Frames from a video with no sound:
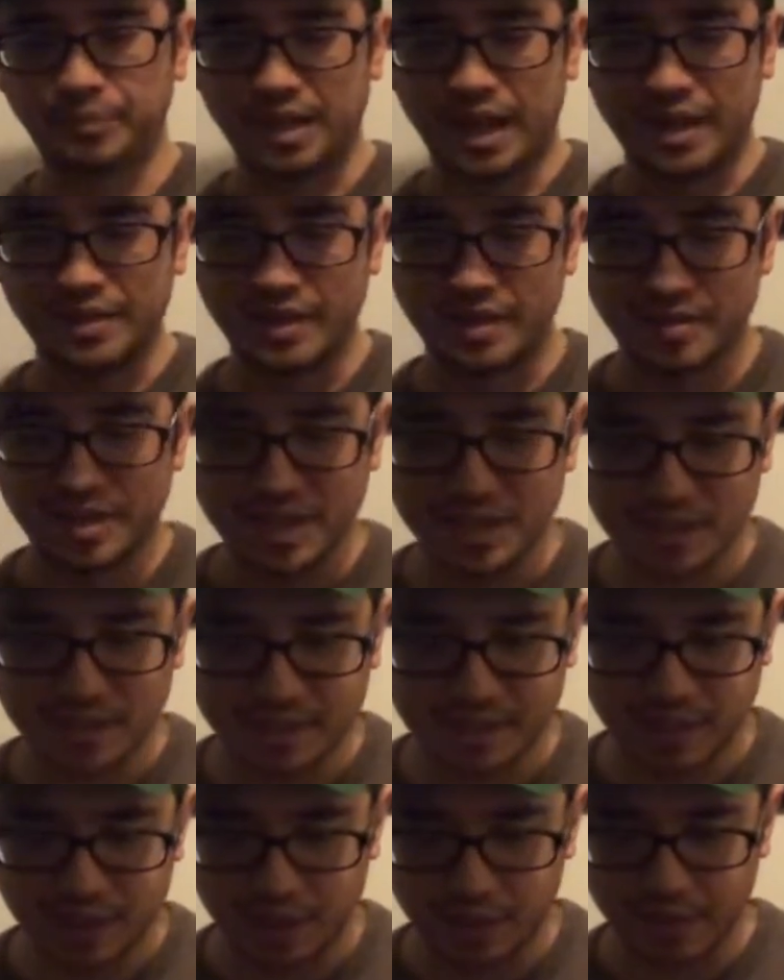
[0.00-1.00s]
And then this is
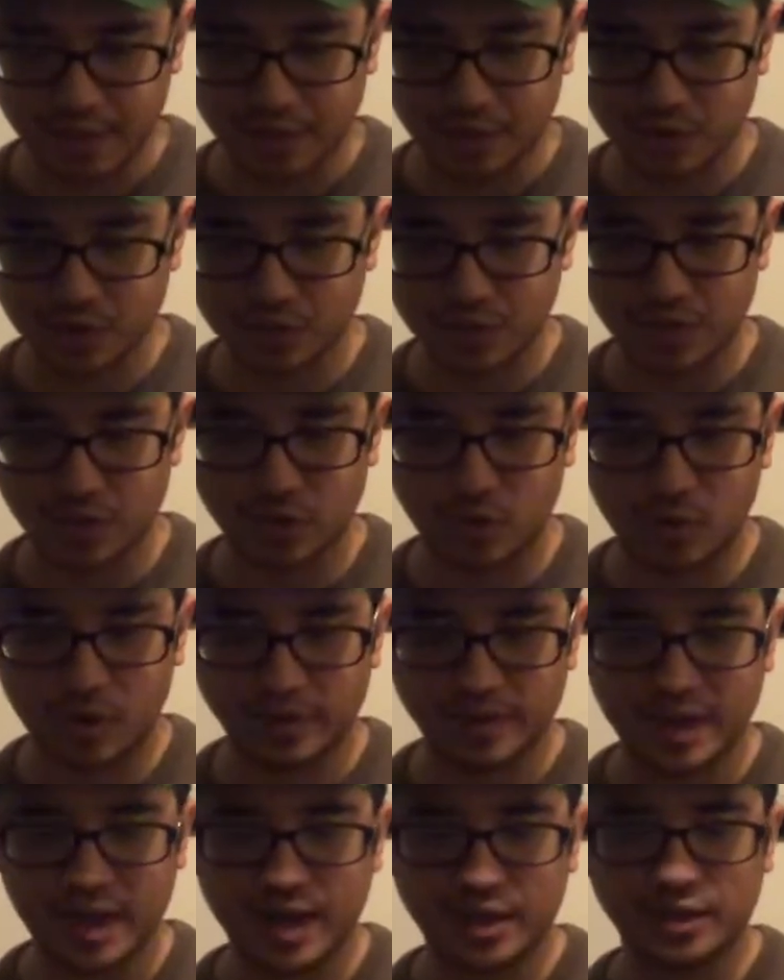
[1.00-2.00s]
another interesting coin
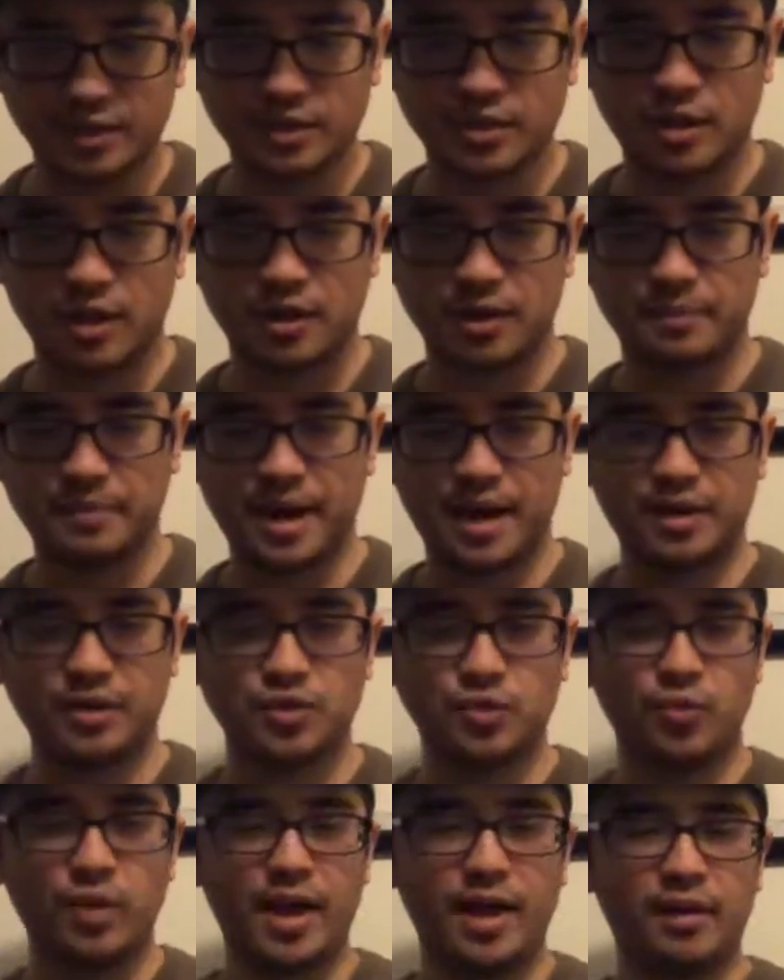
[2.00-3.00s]
that I could talk about
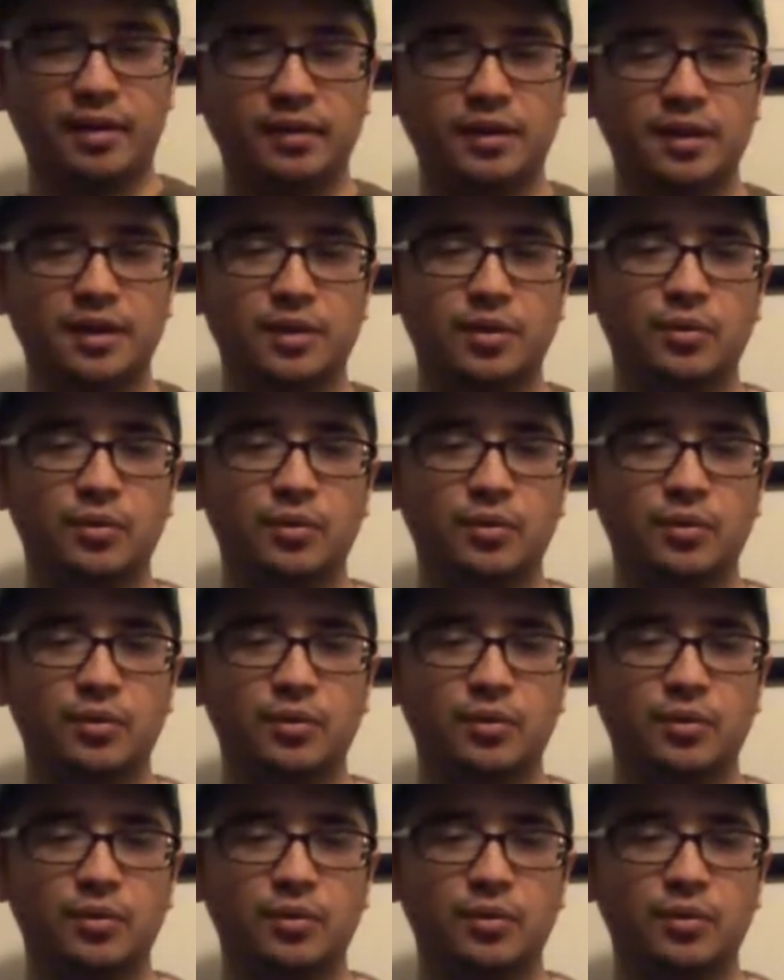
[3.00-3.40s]
as well,